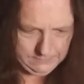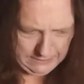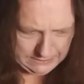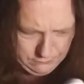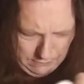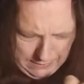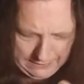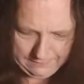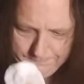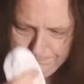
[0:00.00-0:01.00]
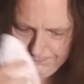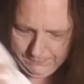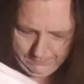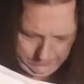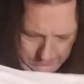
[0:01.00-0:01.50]
That's right.
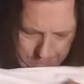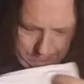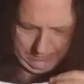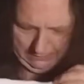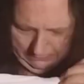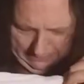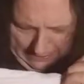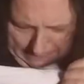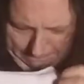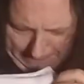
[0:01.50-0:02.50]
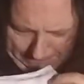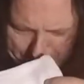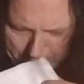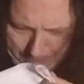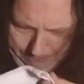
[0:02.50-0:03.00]
A lot of
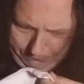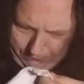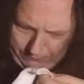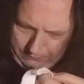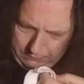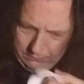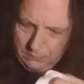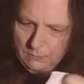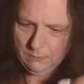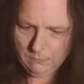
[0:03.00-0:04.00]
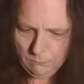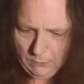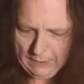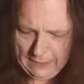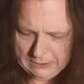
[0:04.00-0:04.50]
people
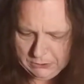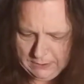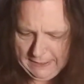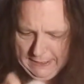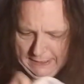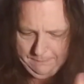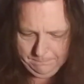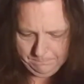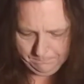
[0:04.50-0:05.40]
were actually